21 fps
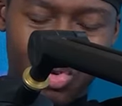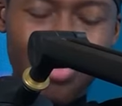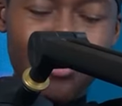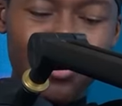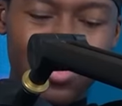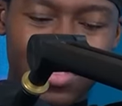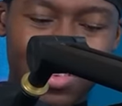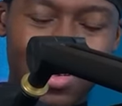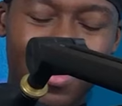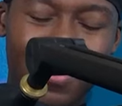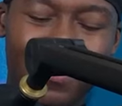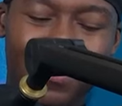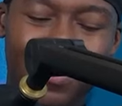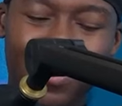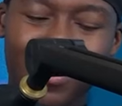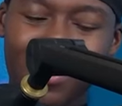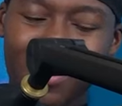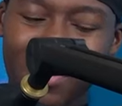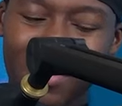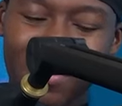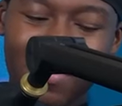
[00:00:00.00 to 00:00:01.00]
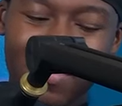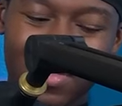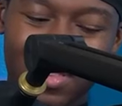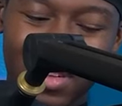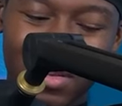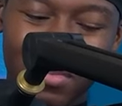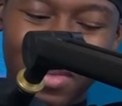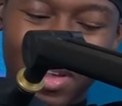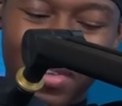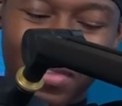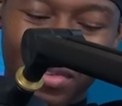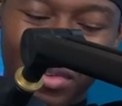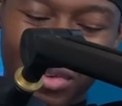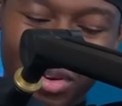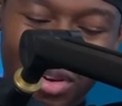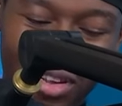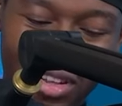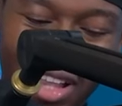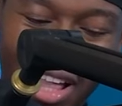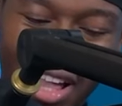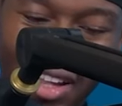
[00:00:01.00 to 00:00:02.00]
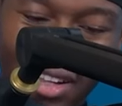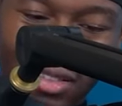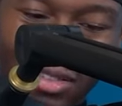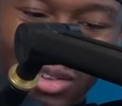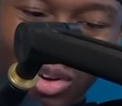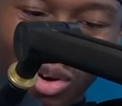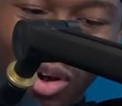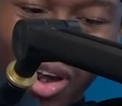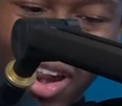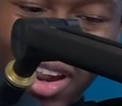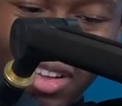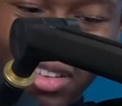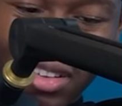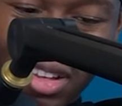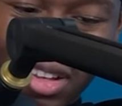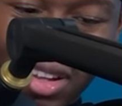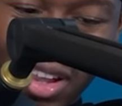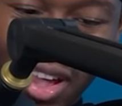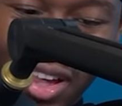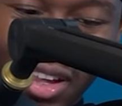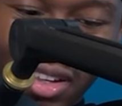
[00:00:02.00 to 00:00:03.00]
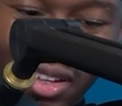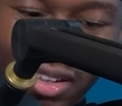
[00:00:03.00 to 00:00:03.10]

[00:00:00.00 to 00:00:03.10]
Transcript: do something for to me for real, like crazy, like